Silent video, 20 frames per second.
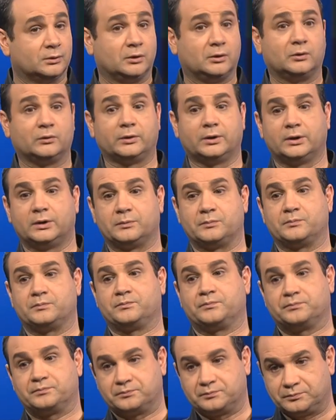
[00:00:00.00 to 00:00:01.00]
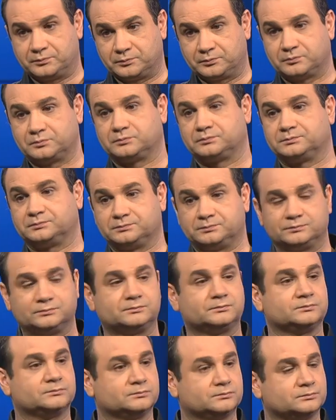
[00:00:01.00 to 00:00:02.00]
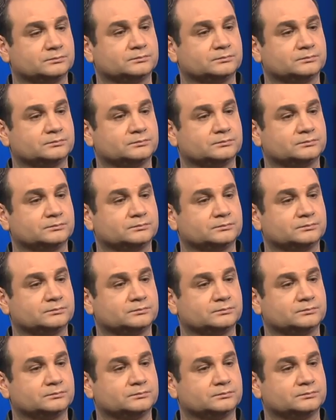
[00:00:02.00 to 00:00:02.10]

oh, the, yeah. and, and the reference again and again in